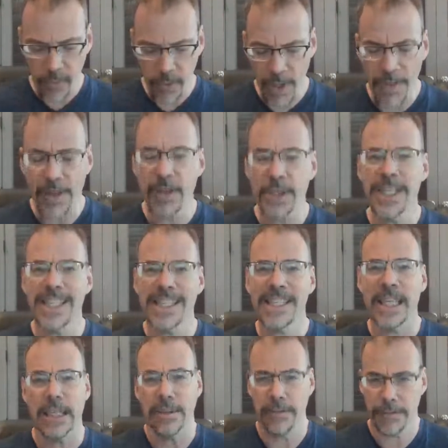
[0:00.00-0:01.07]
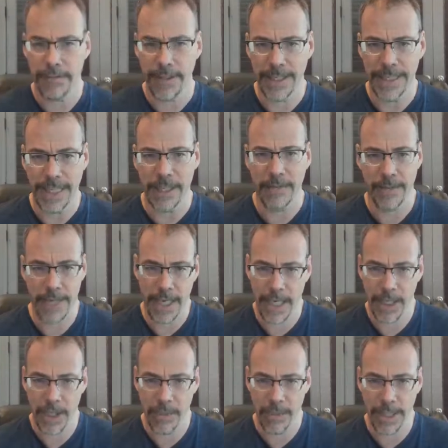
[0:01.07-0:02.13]
there's this
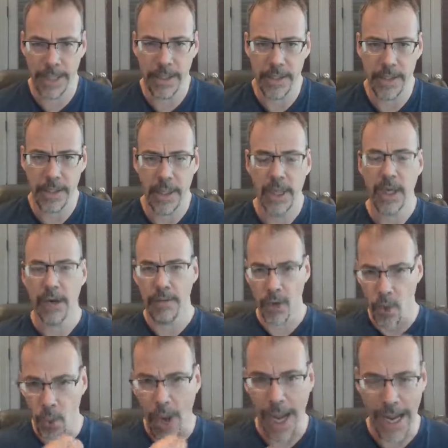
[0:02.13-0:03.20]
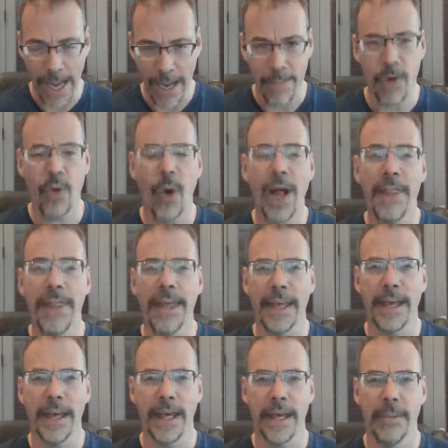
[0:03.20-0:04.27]
self-identification piece of who I am, who I
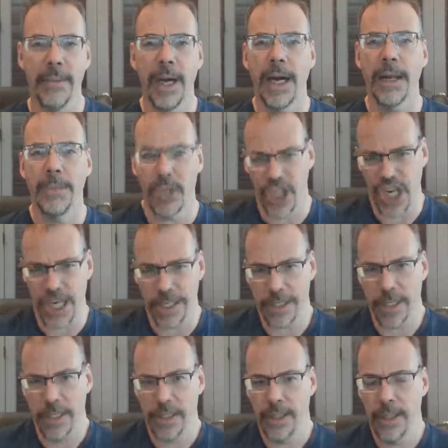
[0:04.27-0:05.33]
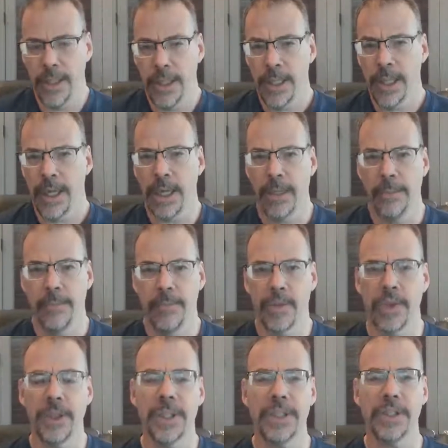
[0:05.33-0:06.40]
think I am. I am Jason.
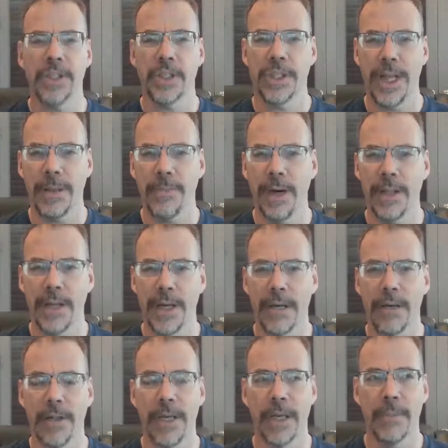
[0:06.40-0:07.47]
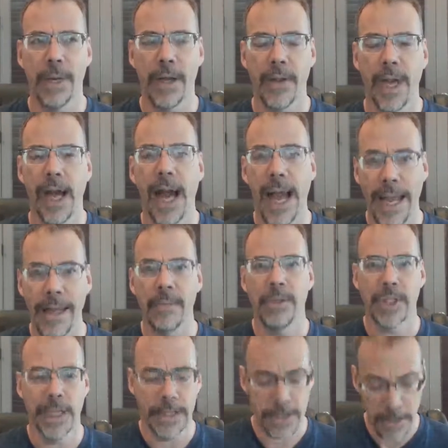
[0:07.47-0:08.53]
So let's just stop right there and think about that. I am
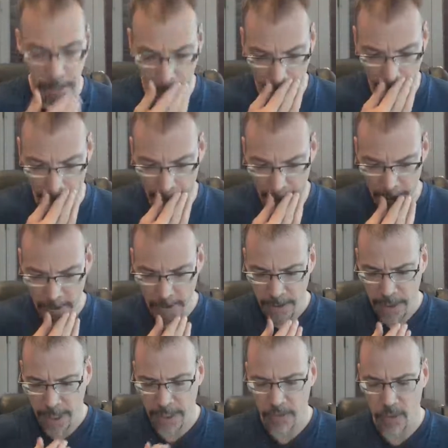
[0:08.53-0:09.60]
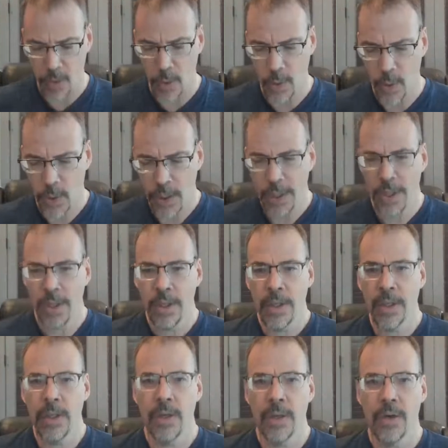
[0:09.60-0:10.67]
Jason. And so
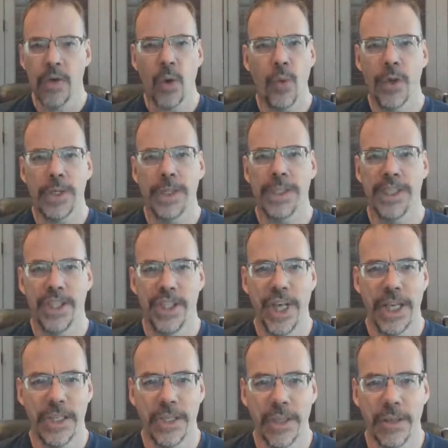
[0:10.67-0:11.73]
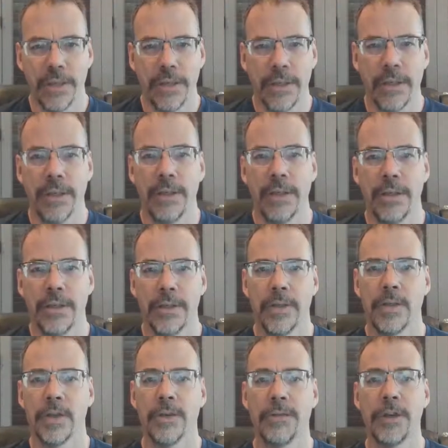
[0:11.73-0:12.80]
what is Jason?
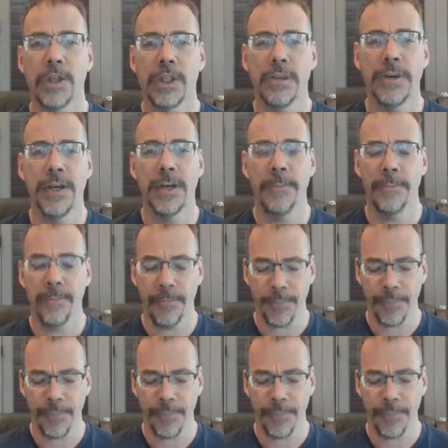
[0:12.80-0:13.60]
So first of all,